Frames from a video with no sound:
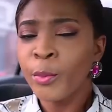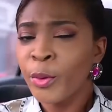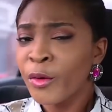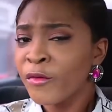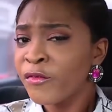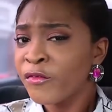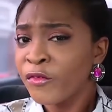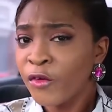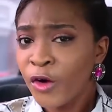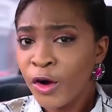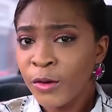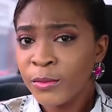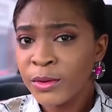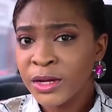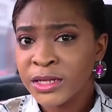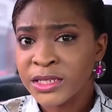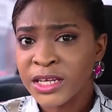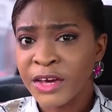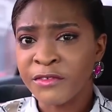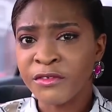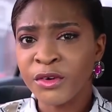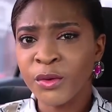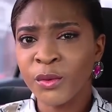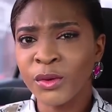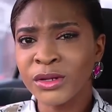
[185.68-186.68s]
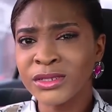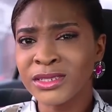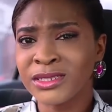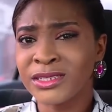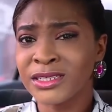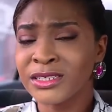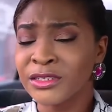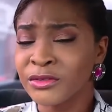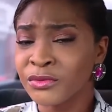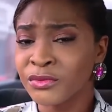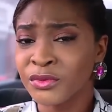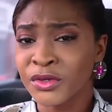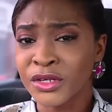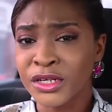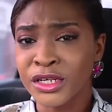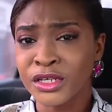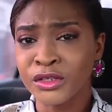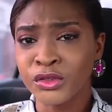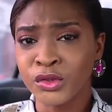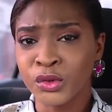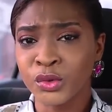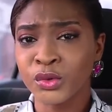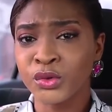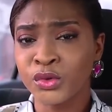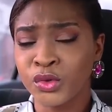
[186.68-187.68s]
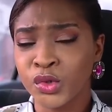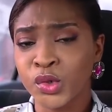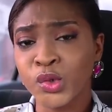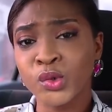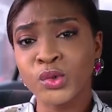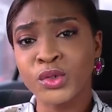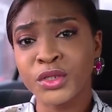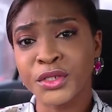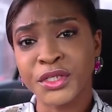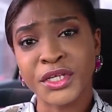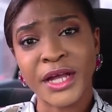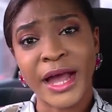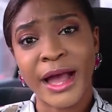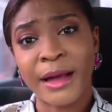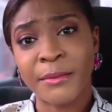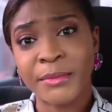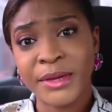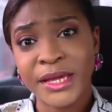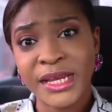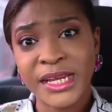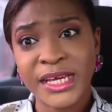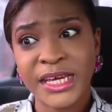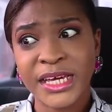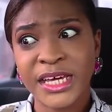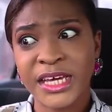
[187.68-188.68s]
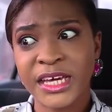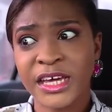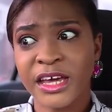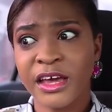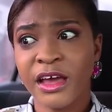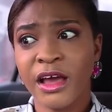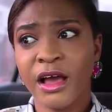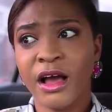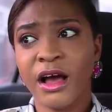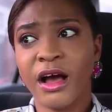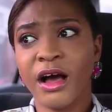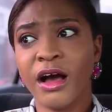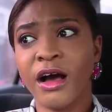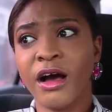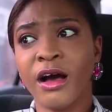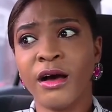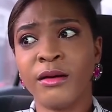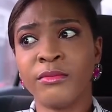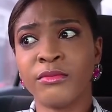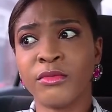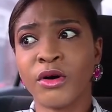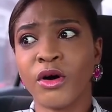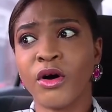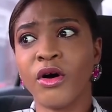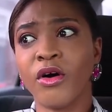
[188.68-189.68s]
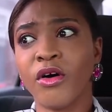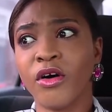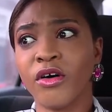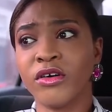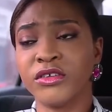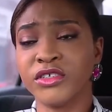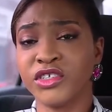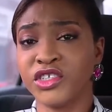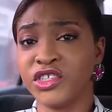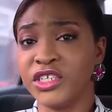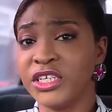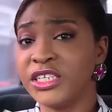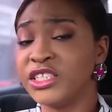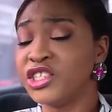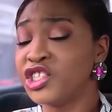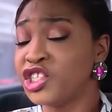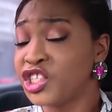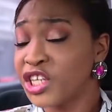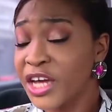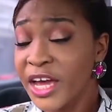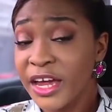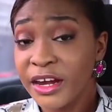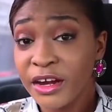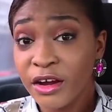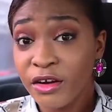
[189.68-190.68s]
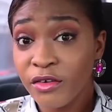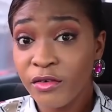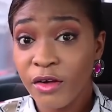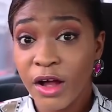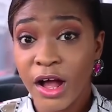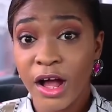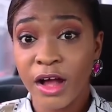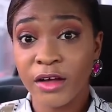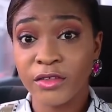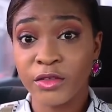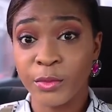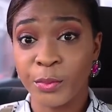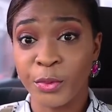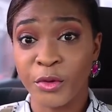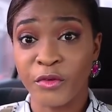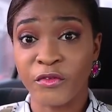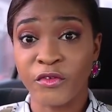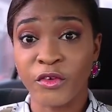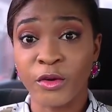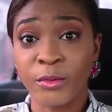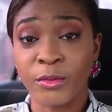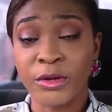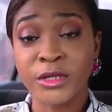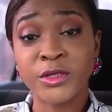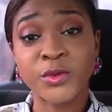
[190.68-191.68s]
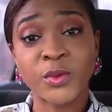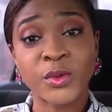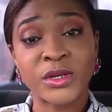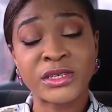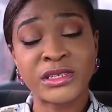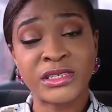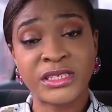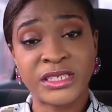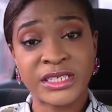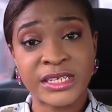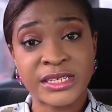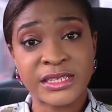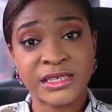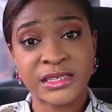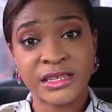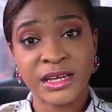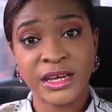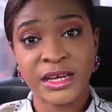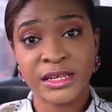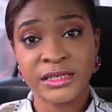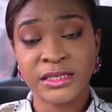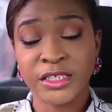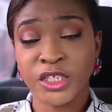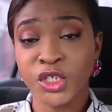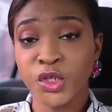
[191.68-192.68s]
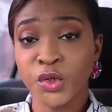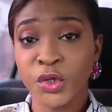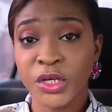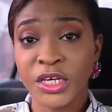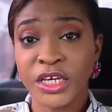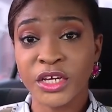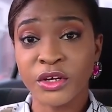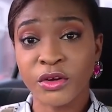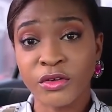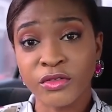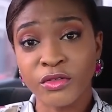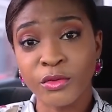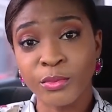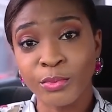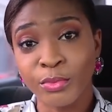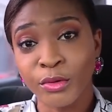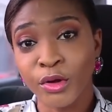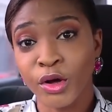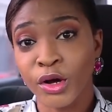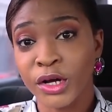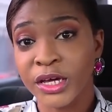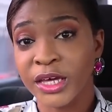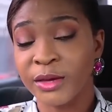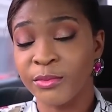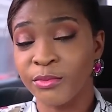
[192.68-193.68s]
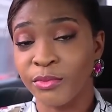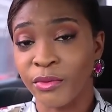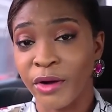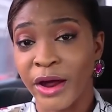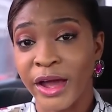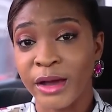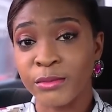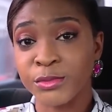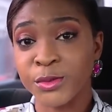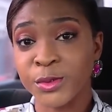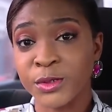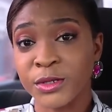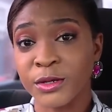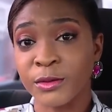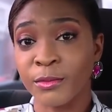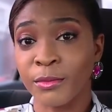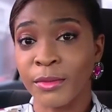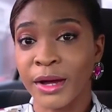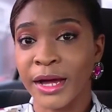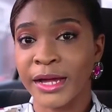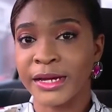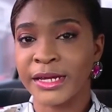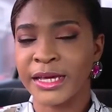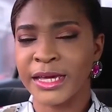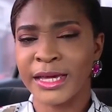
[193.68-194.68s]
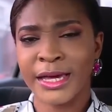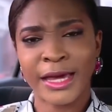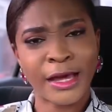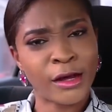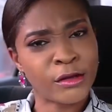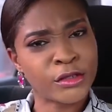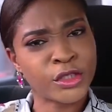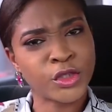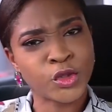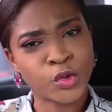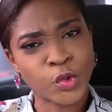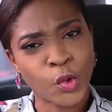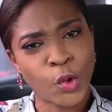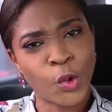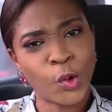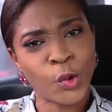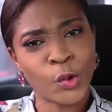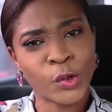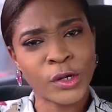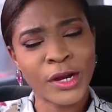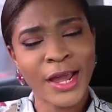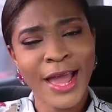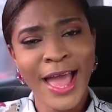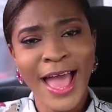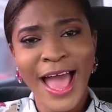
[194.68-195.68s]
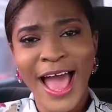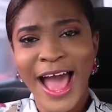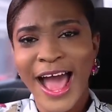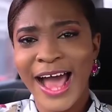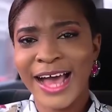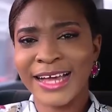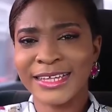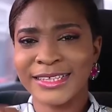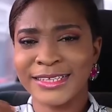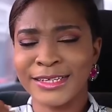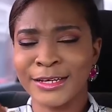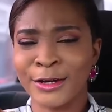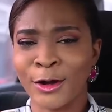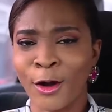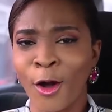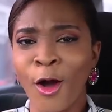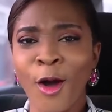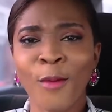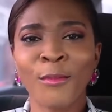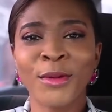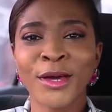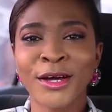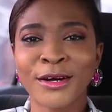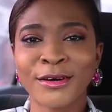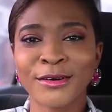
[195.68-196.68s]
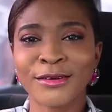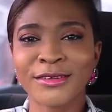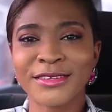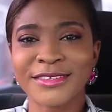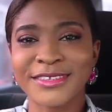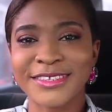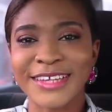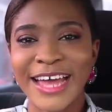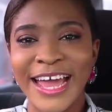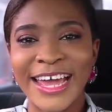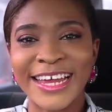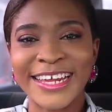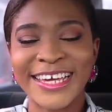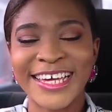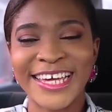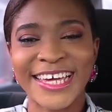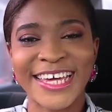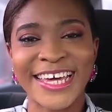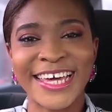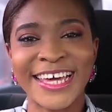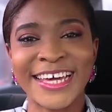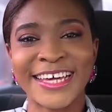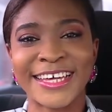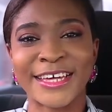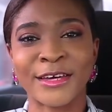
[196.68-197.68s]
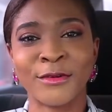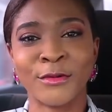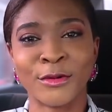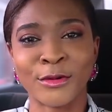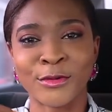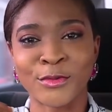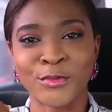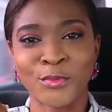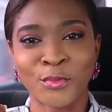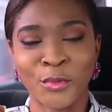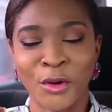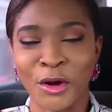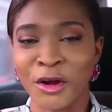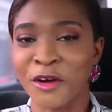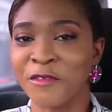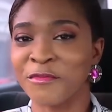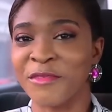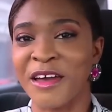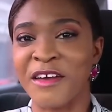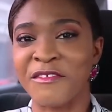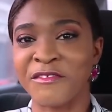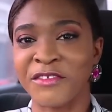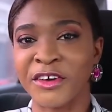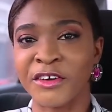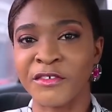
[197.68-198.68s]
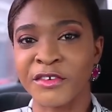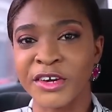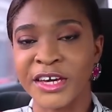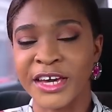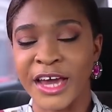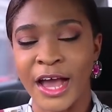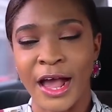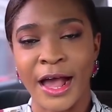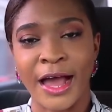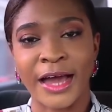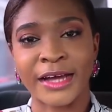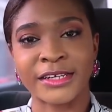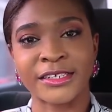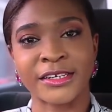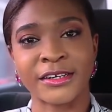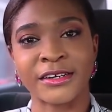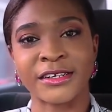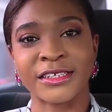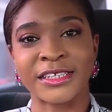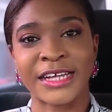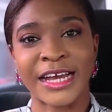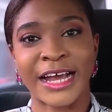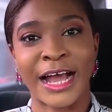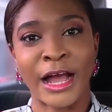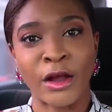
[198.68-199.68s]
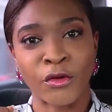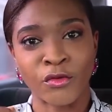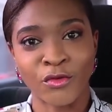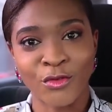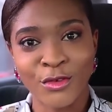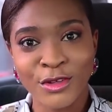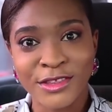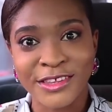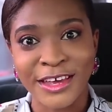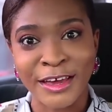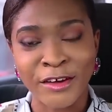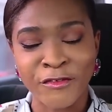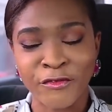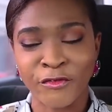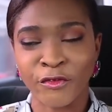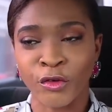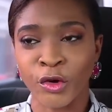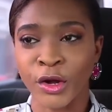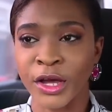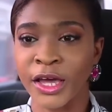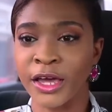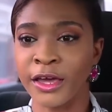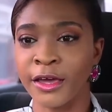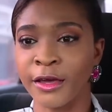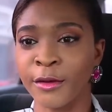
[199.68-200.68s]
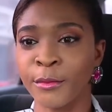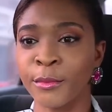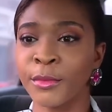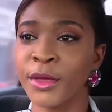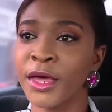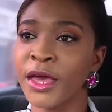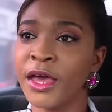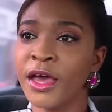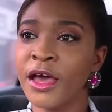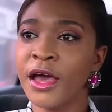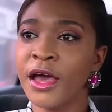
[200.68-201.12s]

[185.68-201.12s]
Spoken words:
On performance, everyone didn't really do too shabbily. In general, the performance was decent. New kid on the block, Ibrahim Suleiman, he held his own as the comical sidekick. He was one of my favorite characters, like I rooted for him.